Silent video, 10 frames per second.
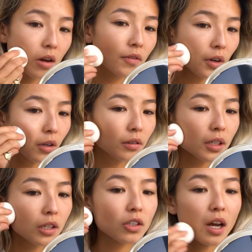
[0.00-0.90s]
I've
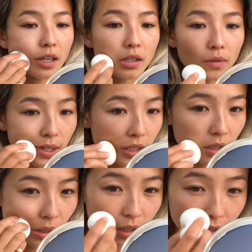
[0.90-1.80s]
only just
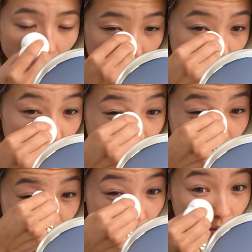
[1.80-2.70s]
recently started
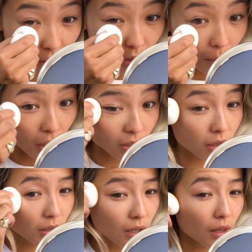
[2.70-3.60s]
using these little
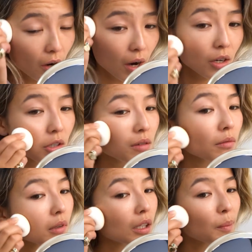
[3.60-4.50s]
sponges and they're actually
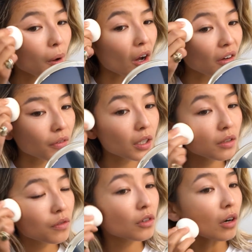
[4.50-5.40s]
really perfect for